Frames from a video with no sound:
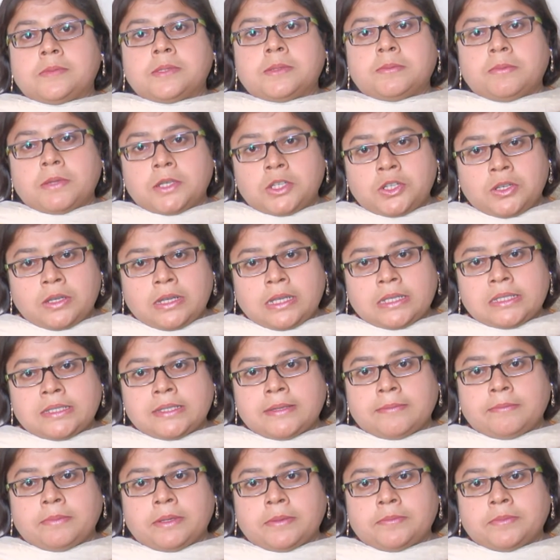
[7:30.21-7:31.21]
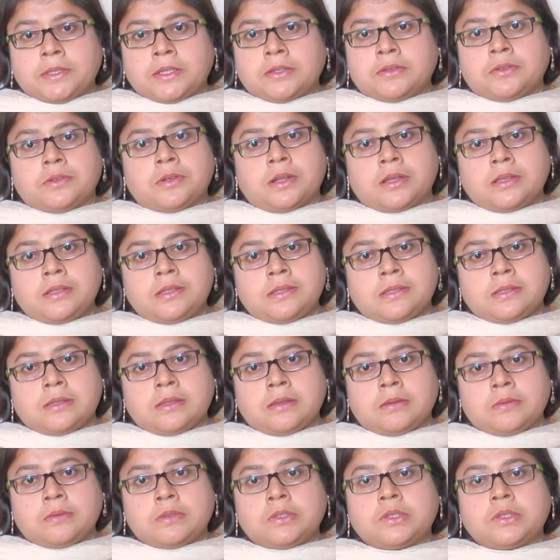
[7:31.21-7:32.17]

special anti-epileptic drugs